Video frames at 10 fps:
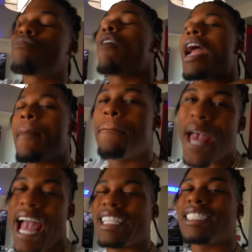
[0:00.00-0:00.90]
I'm right
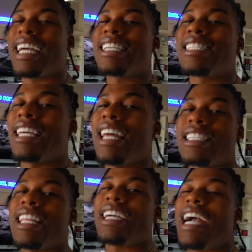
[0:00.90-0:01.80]
back. Just like I said
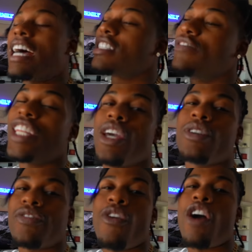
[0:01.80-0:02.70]
last night, guys, this
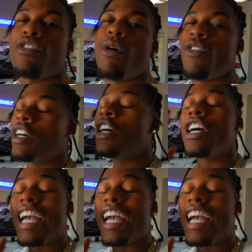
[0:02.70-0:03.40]
video is far from over.